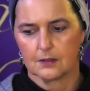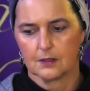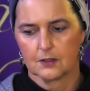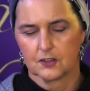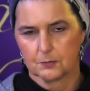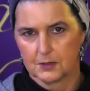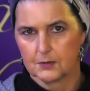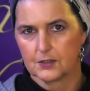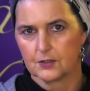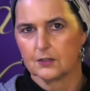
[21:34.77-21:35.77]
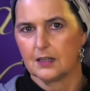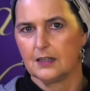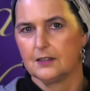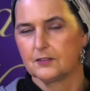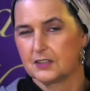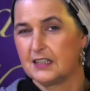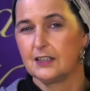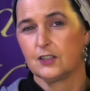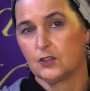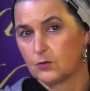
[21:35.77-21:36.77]
our spiritual lives need
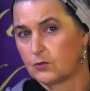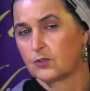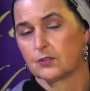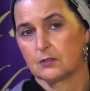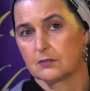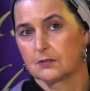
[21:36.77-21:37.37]
use.